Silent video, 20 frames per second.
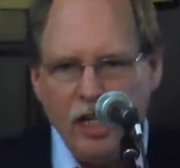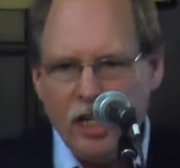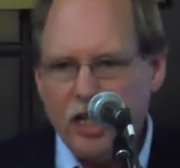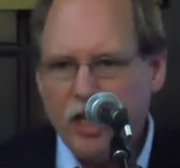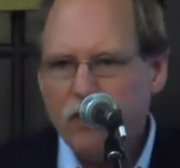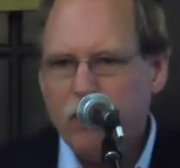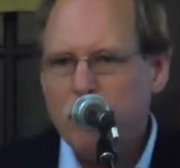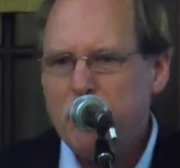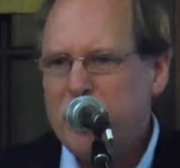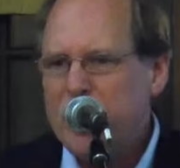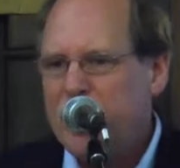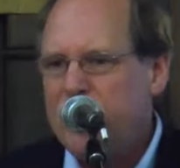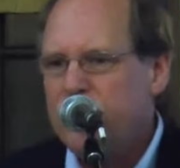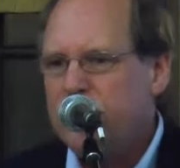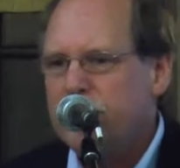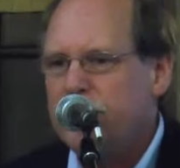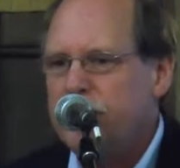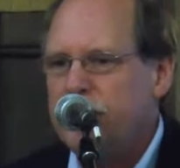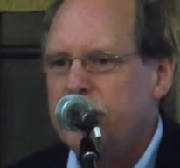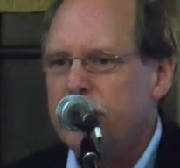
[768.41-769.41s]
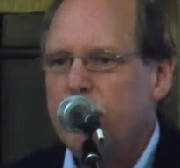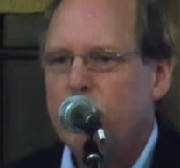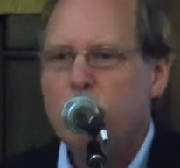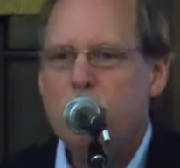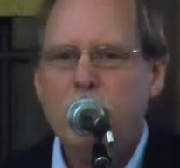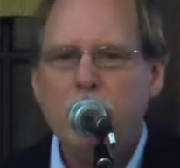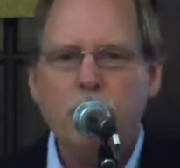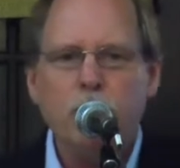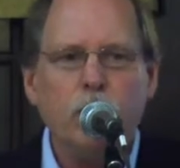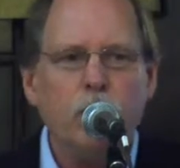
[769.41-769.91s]
Government agencies are
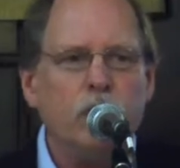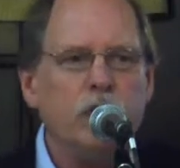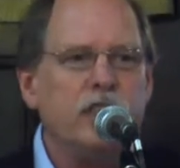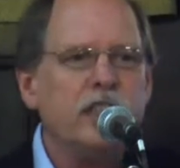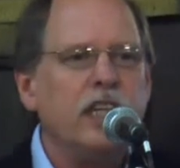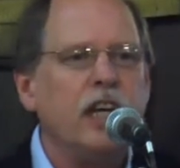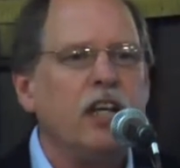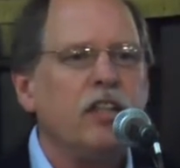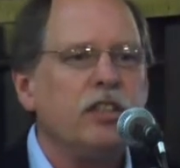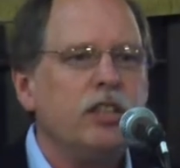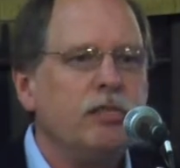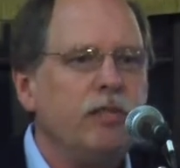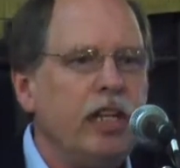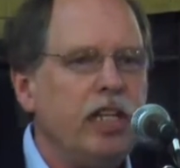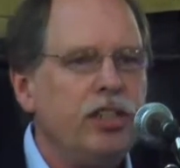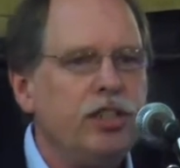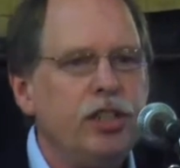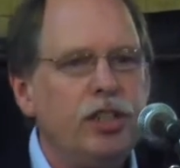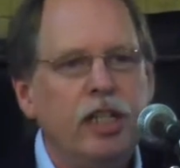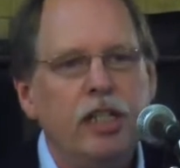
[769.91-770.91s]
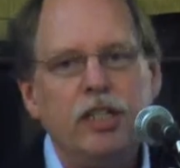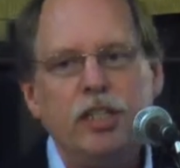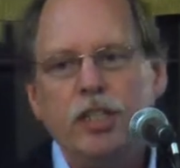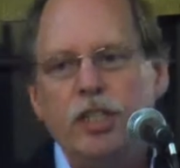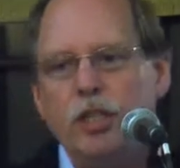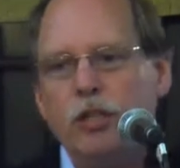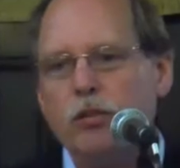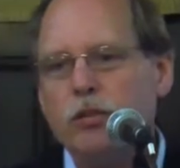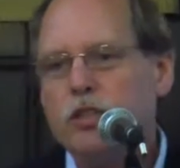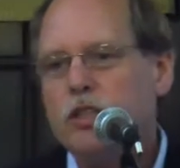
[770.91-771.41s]
members, conservation
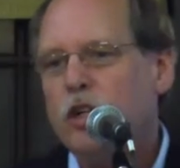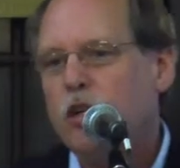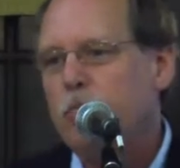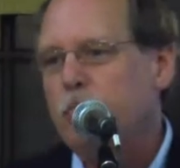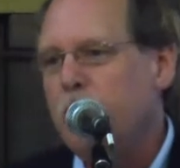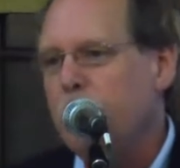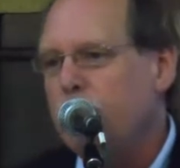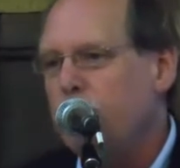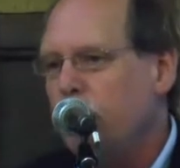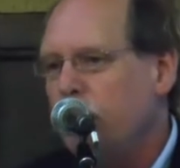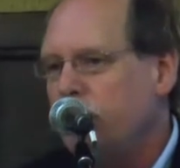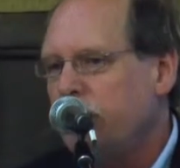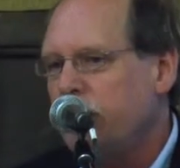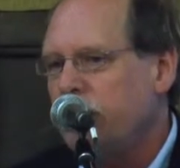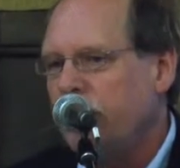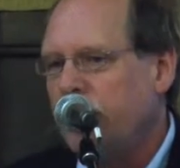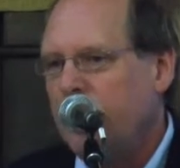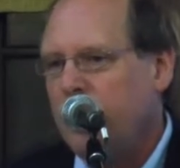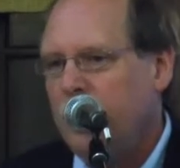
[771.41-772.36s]
NGOs are members.